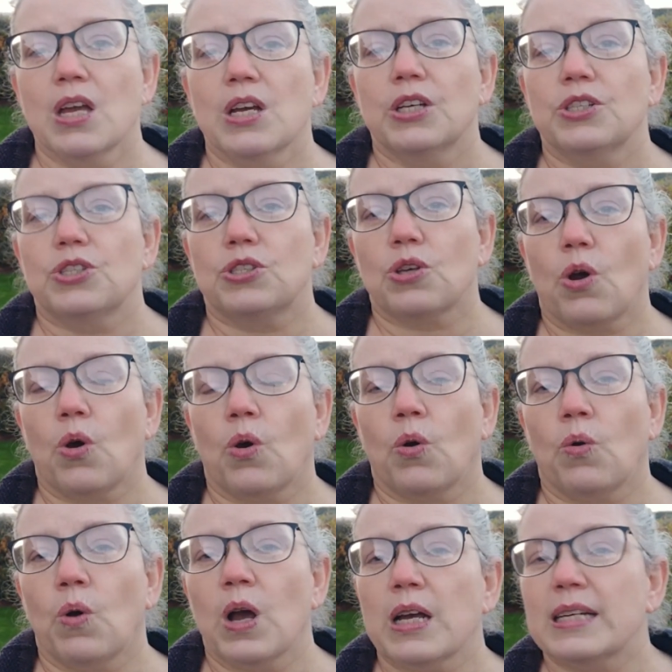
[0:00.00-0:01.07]

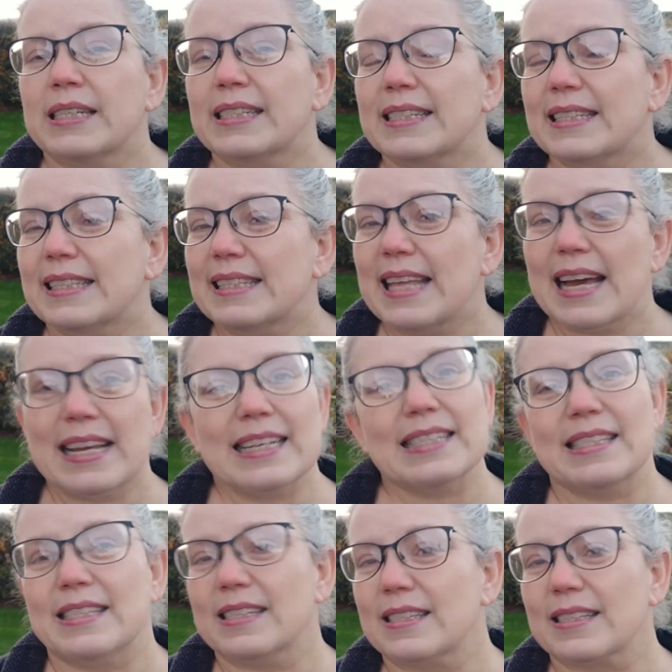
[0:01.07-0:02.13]
So that is
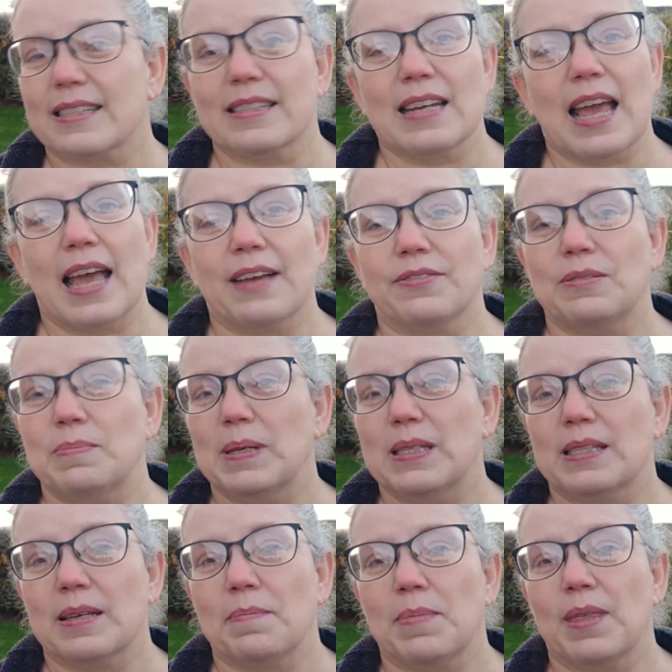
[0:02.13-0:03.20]
just going to have to be
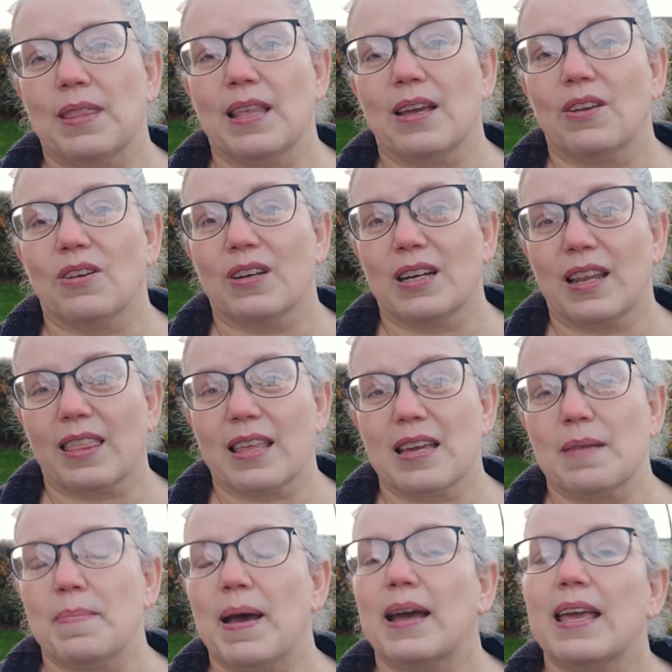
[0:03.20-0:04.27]
something that you're going to think
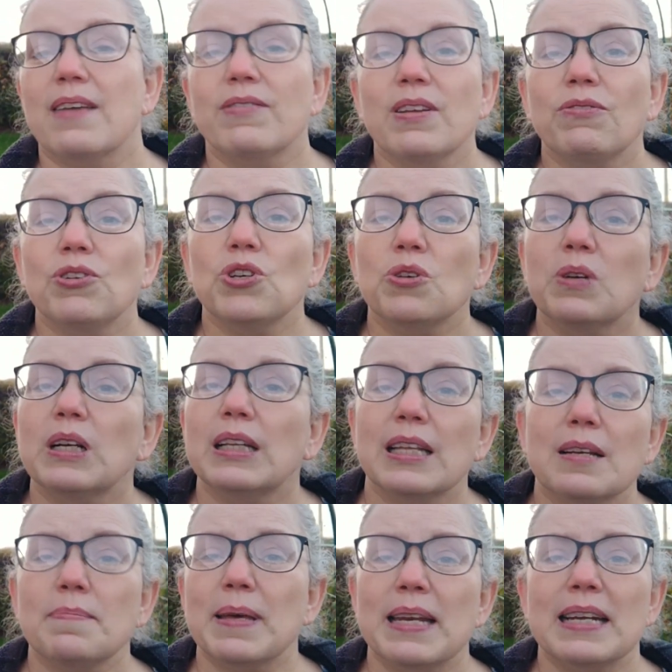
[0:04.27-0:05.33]
about. Even if you do it a
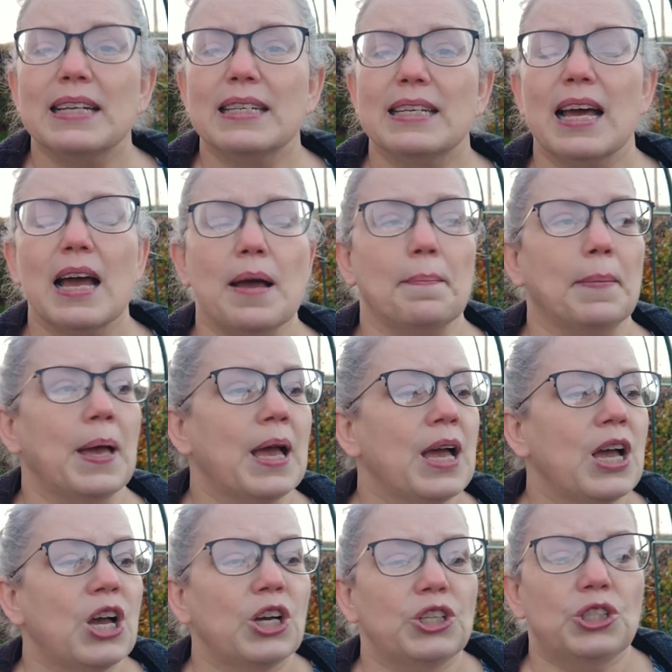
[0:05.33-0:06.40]
little bit at a time.
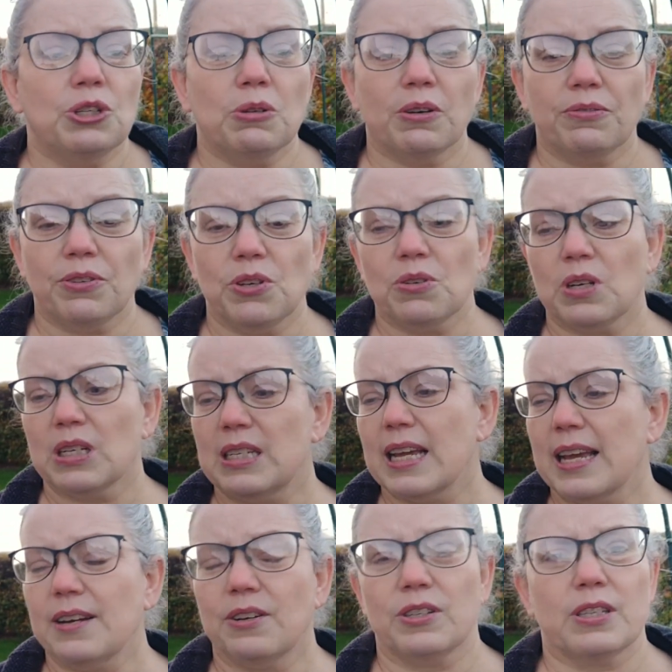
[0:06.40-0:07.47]
Do a few
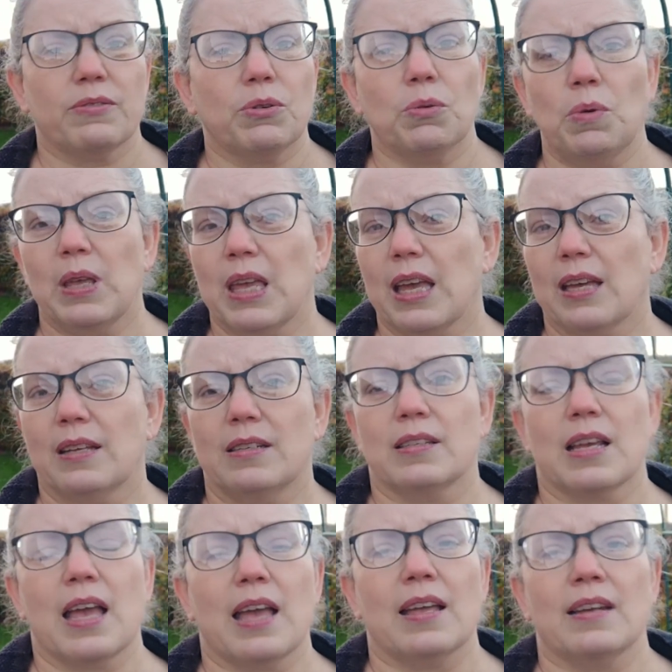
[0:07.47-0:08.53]
containers every weekend,
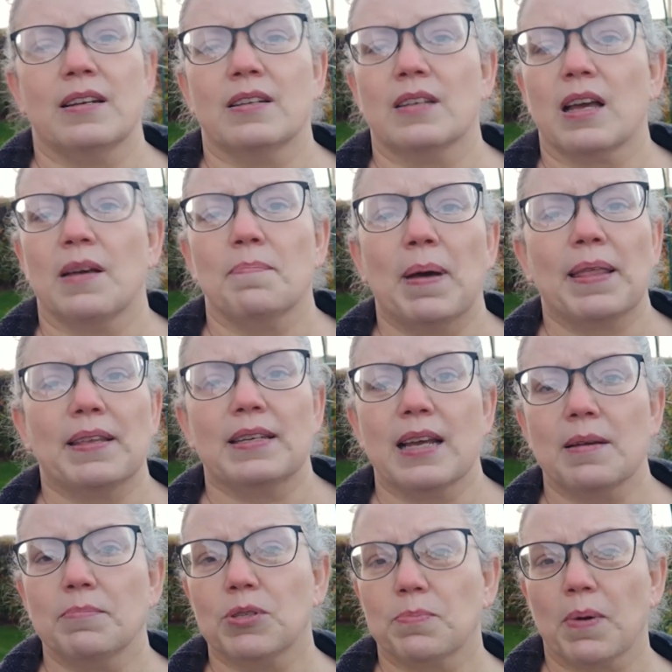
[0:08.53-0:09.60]
and by the
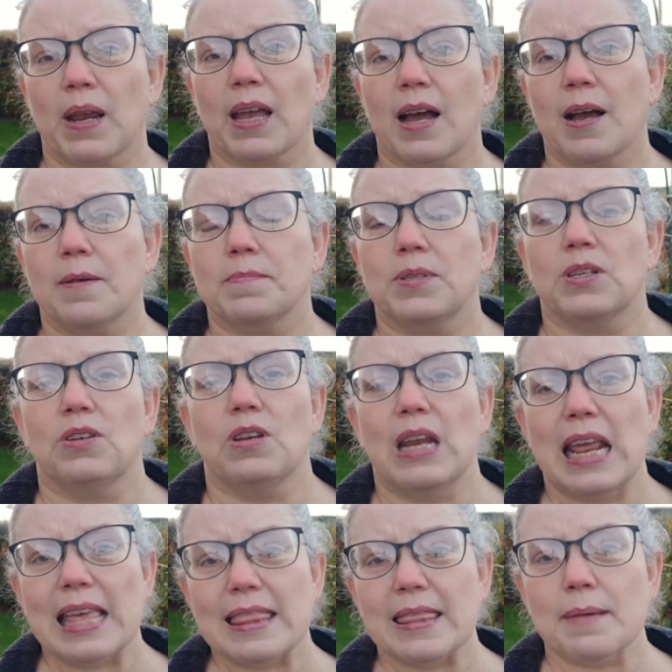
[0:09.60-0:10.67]
time spring comes and you
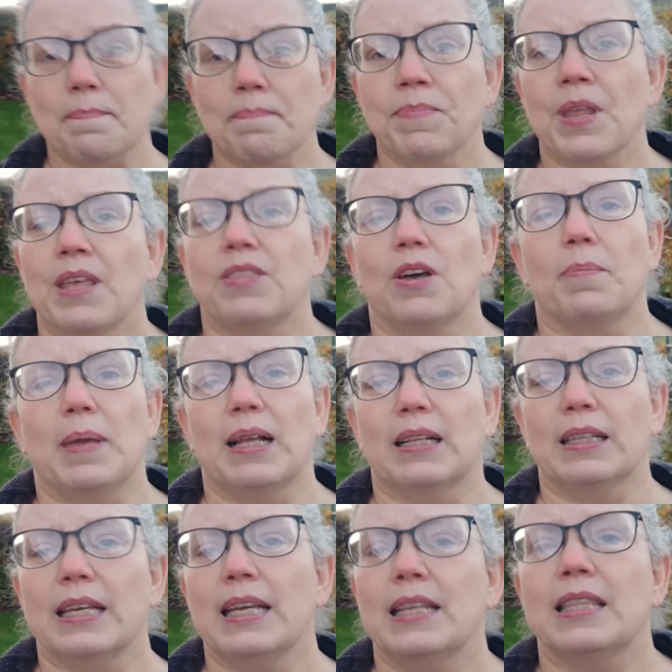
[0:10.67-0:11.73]
need them, they'll be
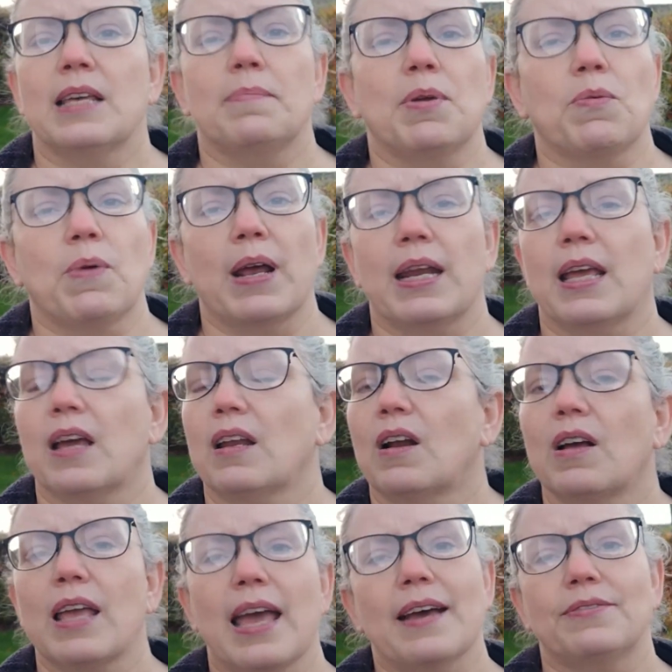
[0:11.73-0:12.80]
clean, they'll be ready, and
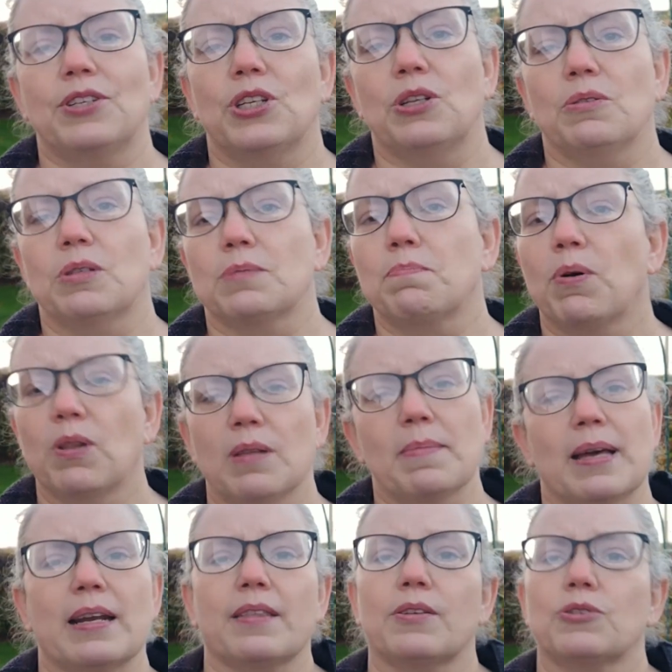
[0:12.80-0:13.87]
all you have to do is pull them
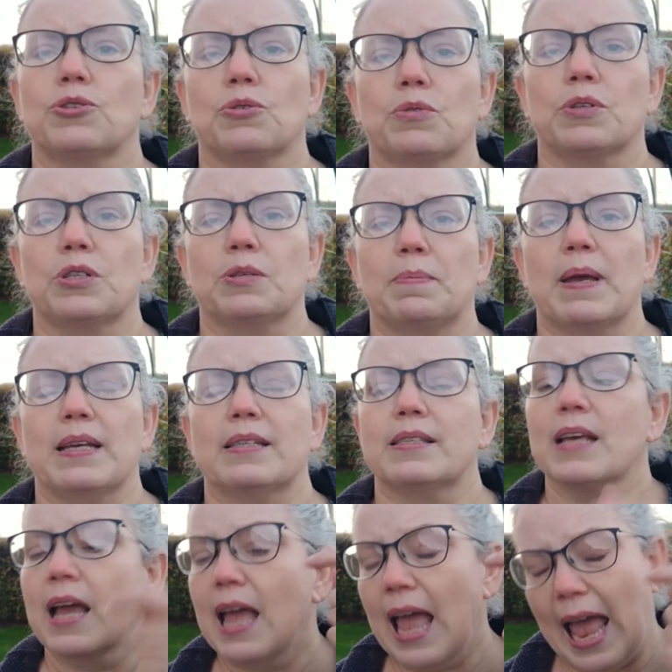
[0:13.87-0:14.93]
out of their storage space
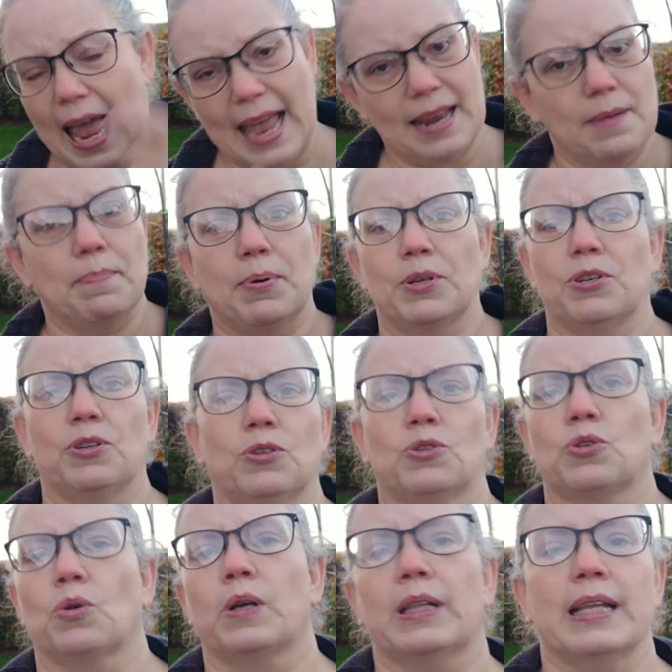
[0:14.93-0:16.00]
and put the
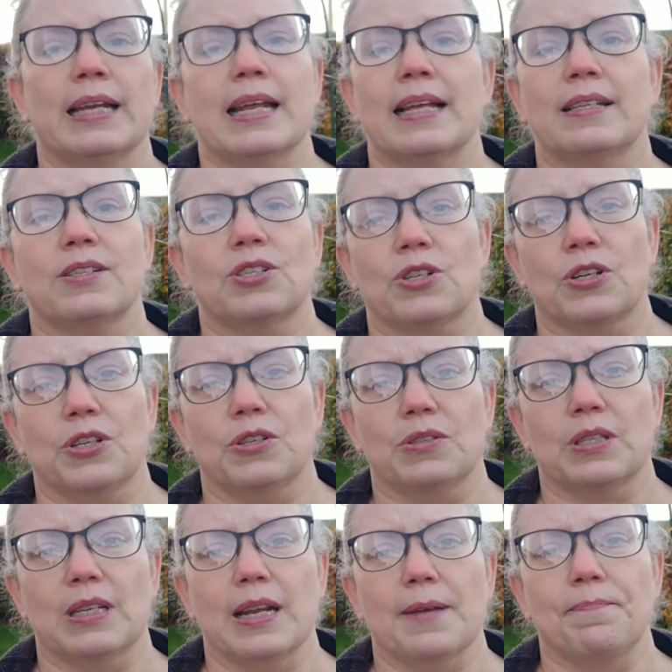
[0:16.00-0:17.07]
soil in it and start
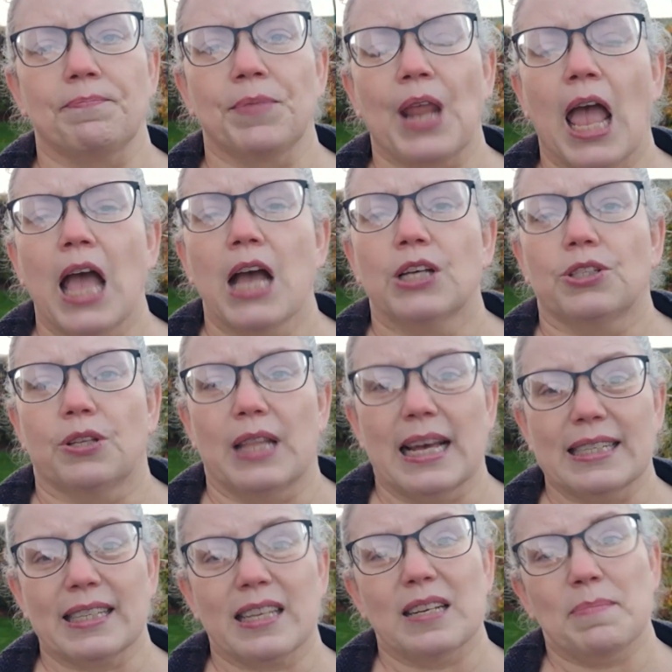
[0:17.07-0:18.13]
using it. So
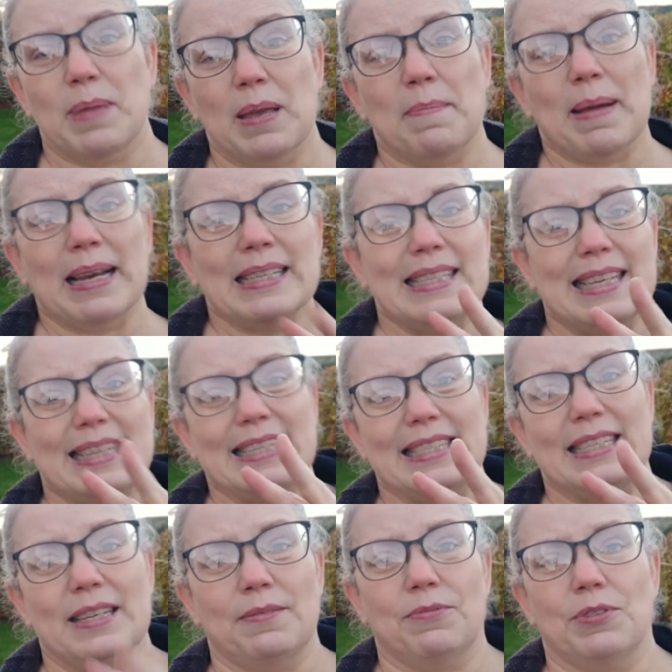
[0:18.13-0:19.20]
that's going to be my second
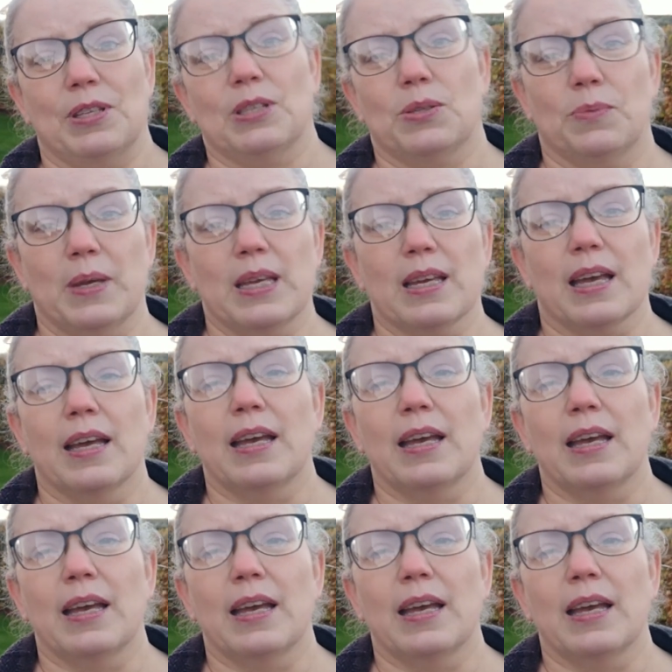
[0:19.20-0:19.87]
tip for this week.